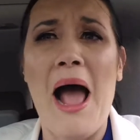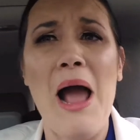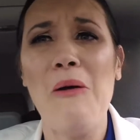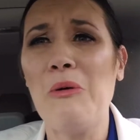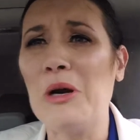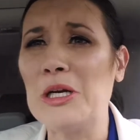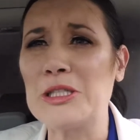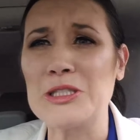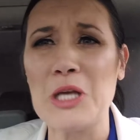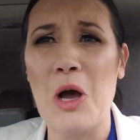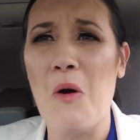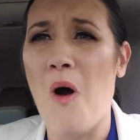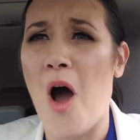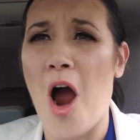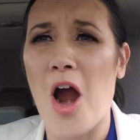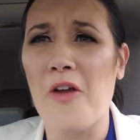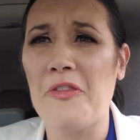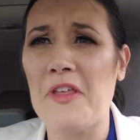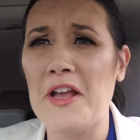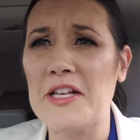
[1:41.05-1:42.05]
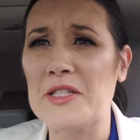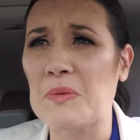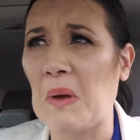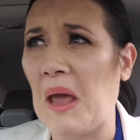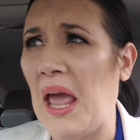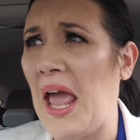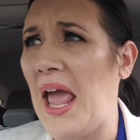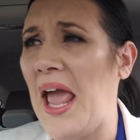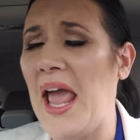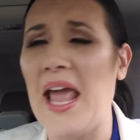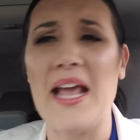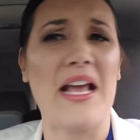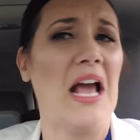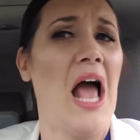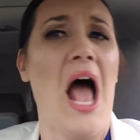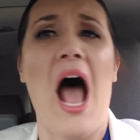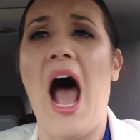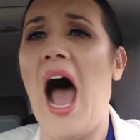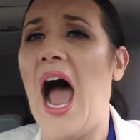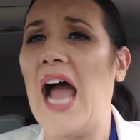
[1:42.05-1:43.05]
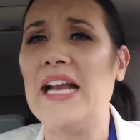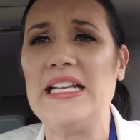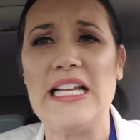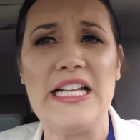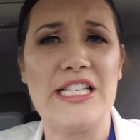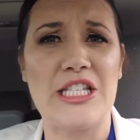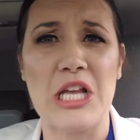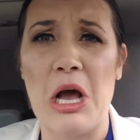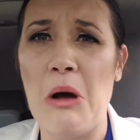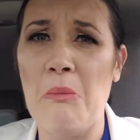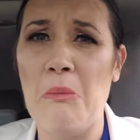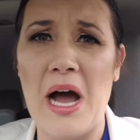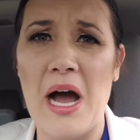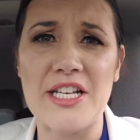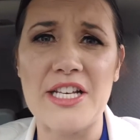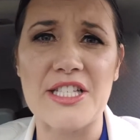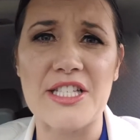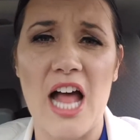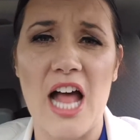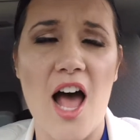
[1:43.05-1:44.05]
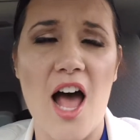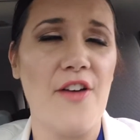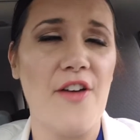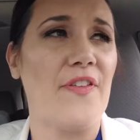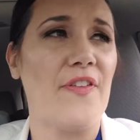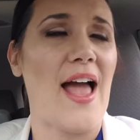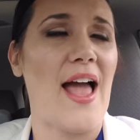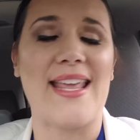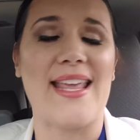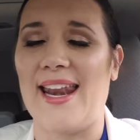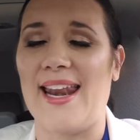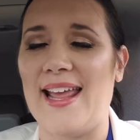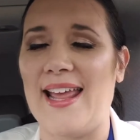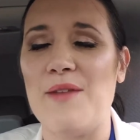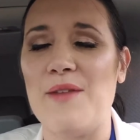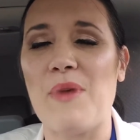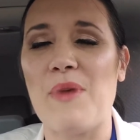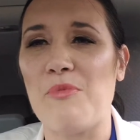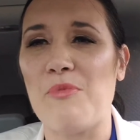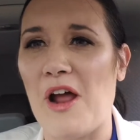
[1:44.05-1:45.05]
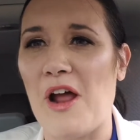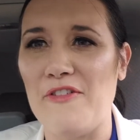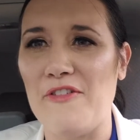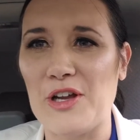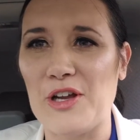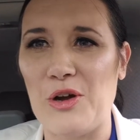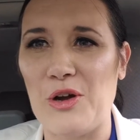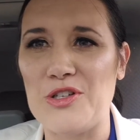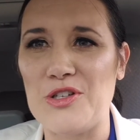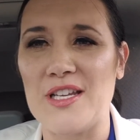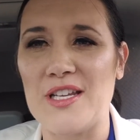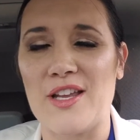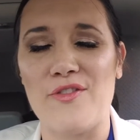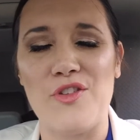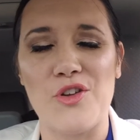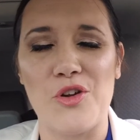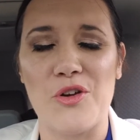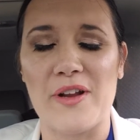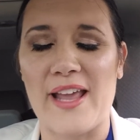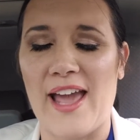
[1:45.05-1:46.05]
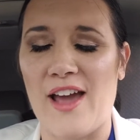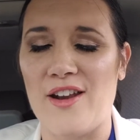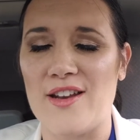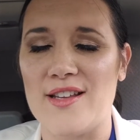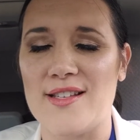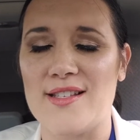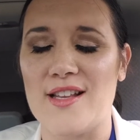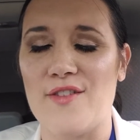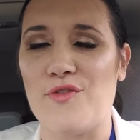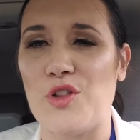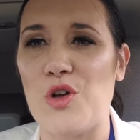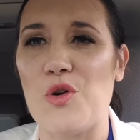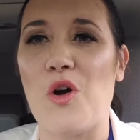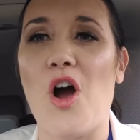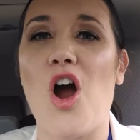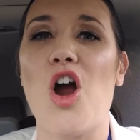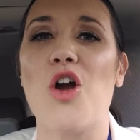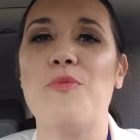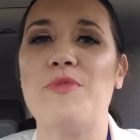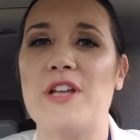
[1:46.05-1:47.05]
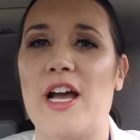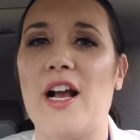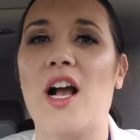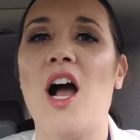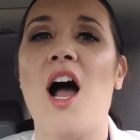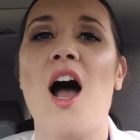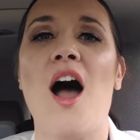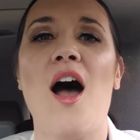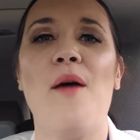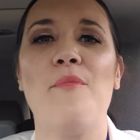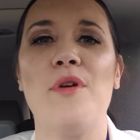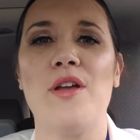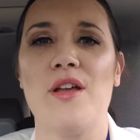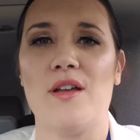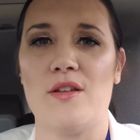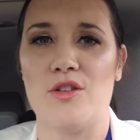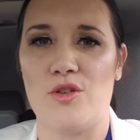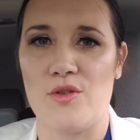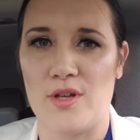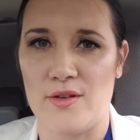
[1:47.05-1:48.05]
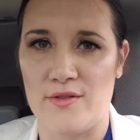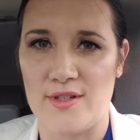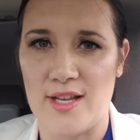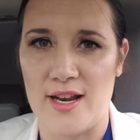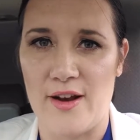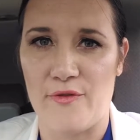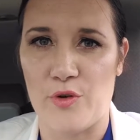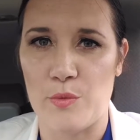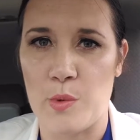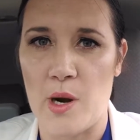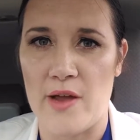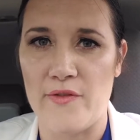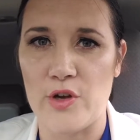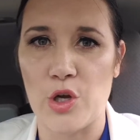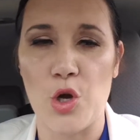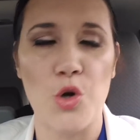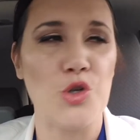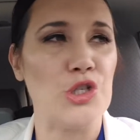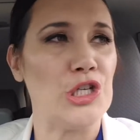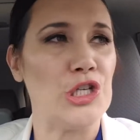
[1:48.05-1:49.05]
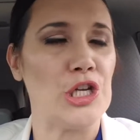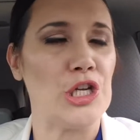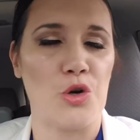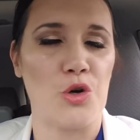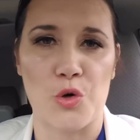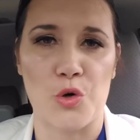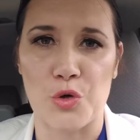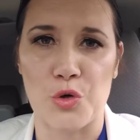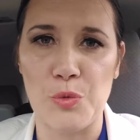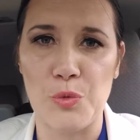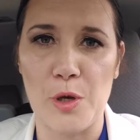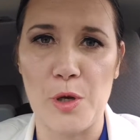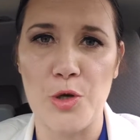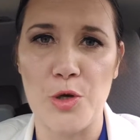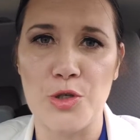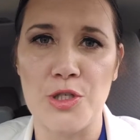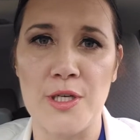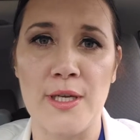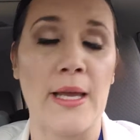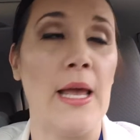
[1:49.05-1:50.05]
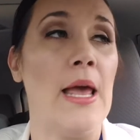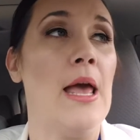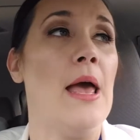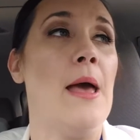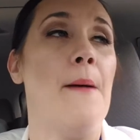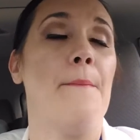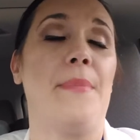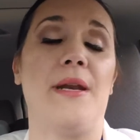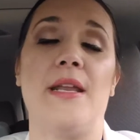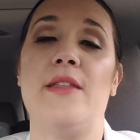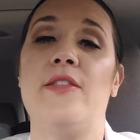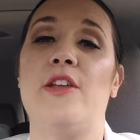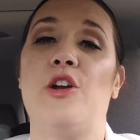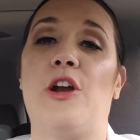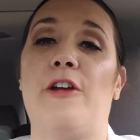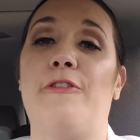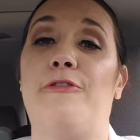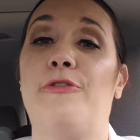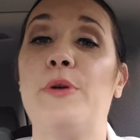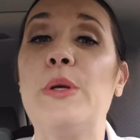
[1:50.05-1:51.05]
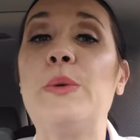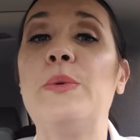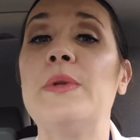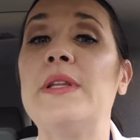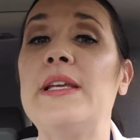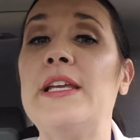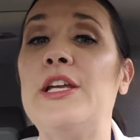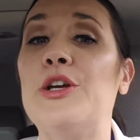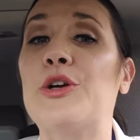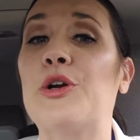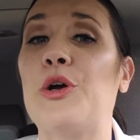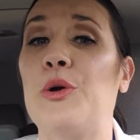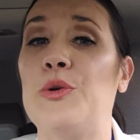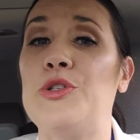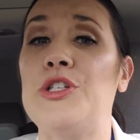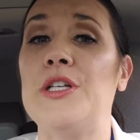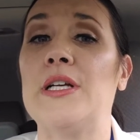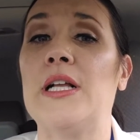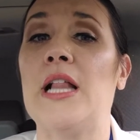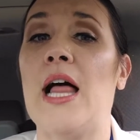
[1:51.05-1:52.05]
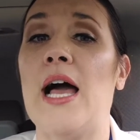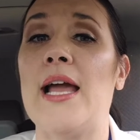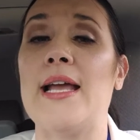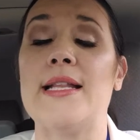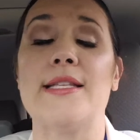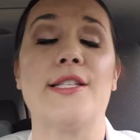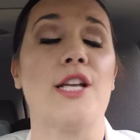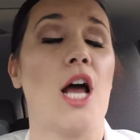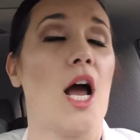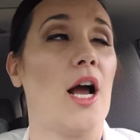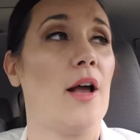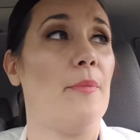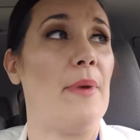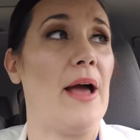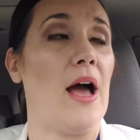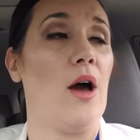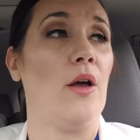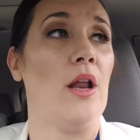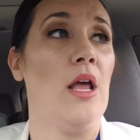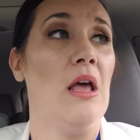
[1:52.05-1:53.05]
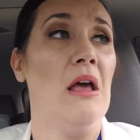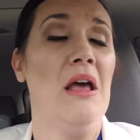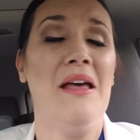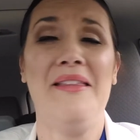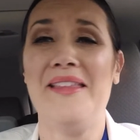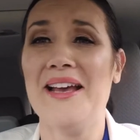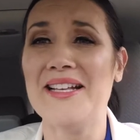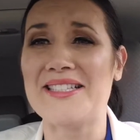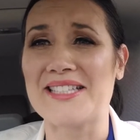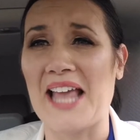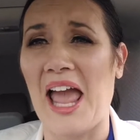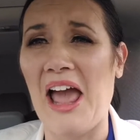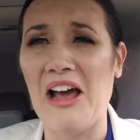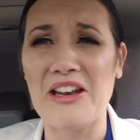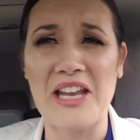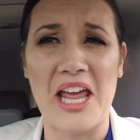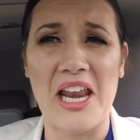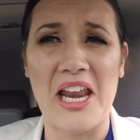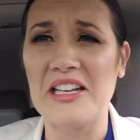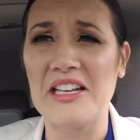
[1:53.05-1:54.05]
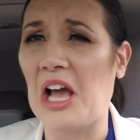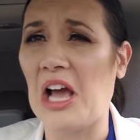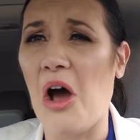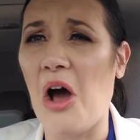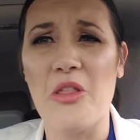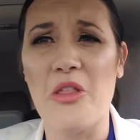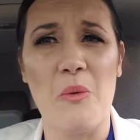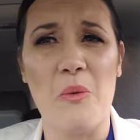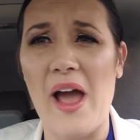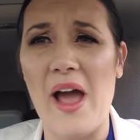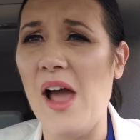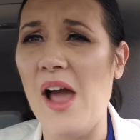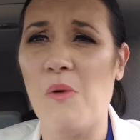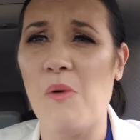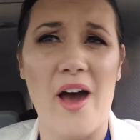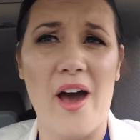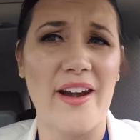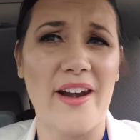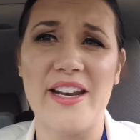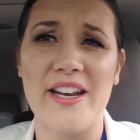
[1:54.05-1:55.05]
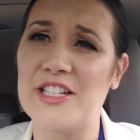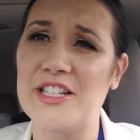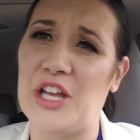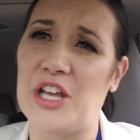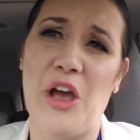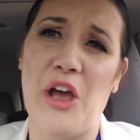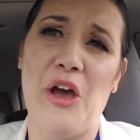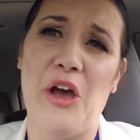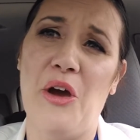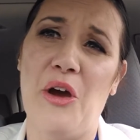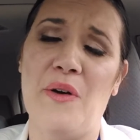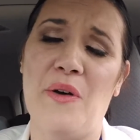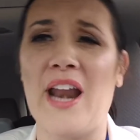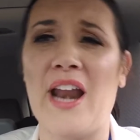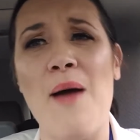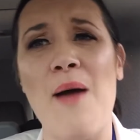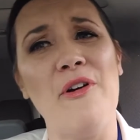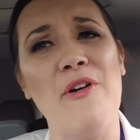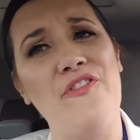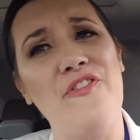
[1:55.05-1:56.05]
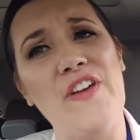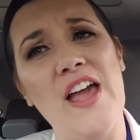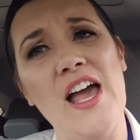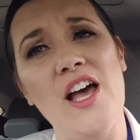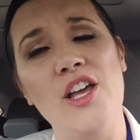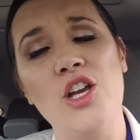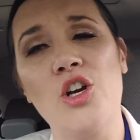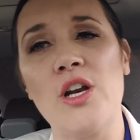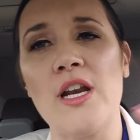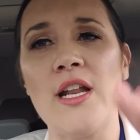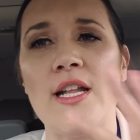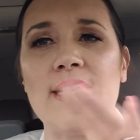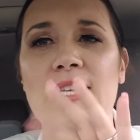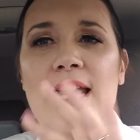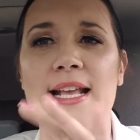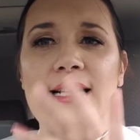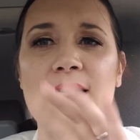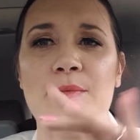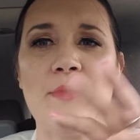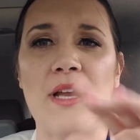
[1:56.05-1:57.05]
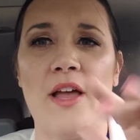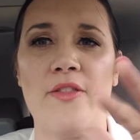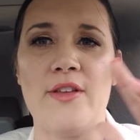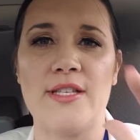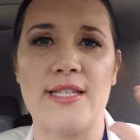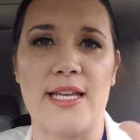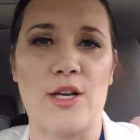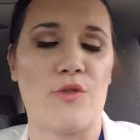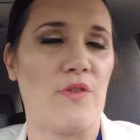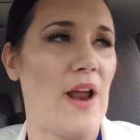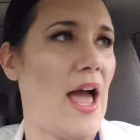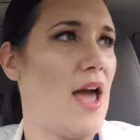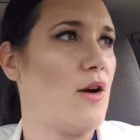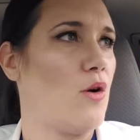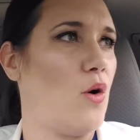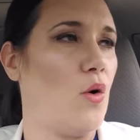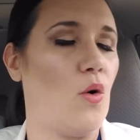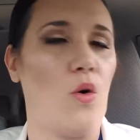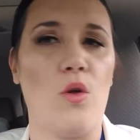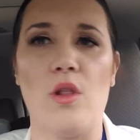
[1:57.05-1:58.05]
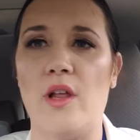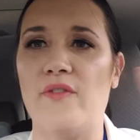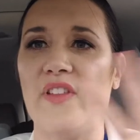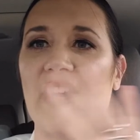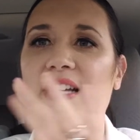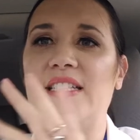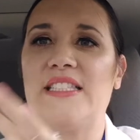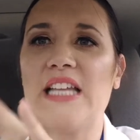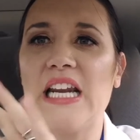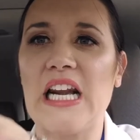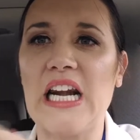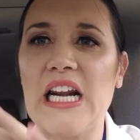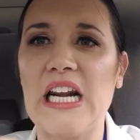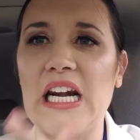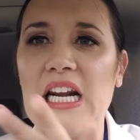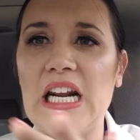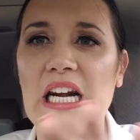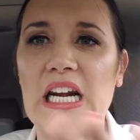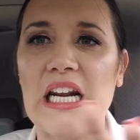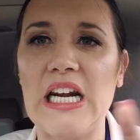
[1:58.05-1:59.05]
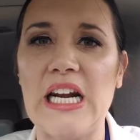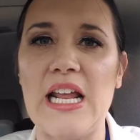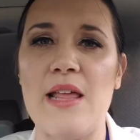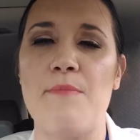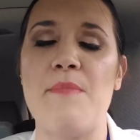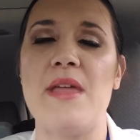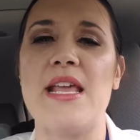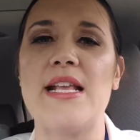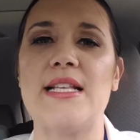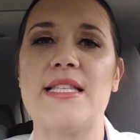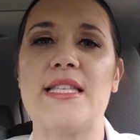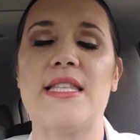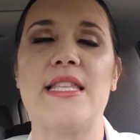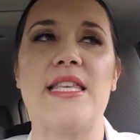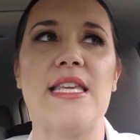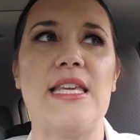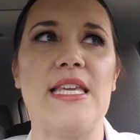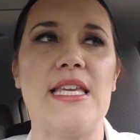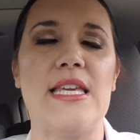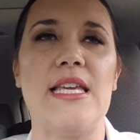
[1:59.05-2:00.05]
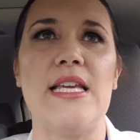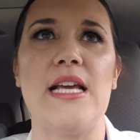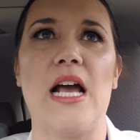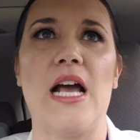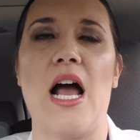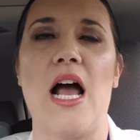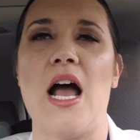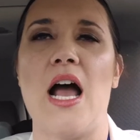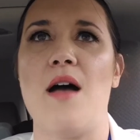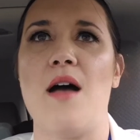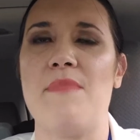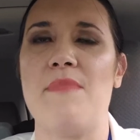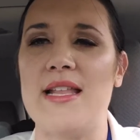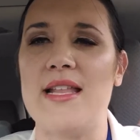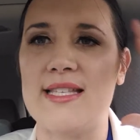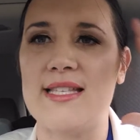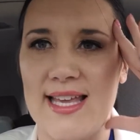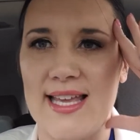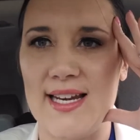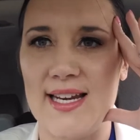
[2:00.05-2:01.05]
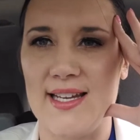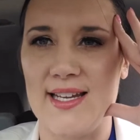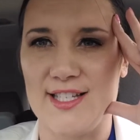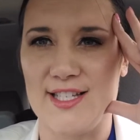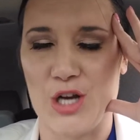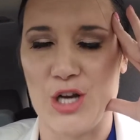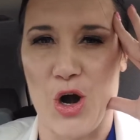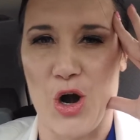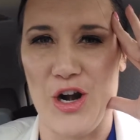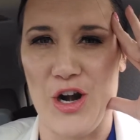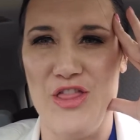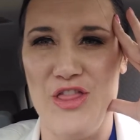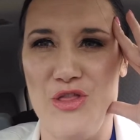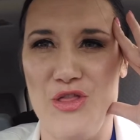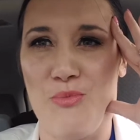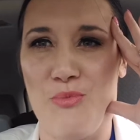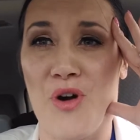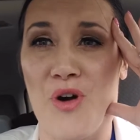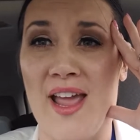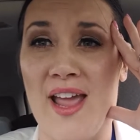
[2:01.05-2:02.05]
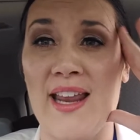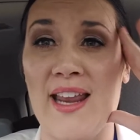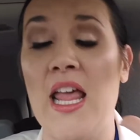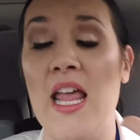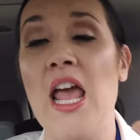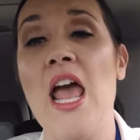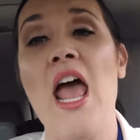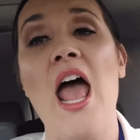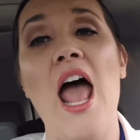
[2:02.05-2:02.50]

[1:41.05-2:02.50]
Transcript: I worked so hard this week. I did so much stuff. I get it. In my private coaching, if you go to countess of low carb dot com, you can sign up for private coaching or group coaching. But in there, I frequently hear coaching clients talk about the scale didn't go the way I wanted it to, and I'm a failure. And it takes them down this like rat hole of like, it makes the um, insanity start in the brain.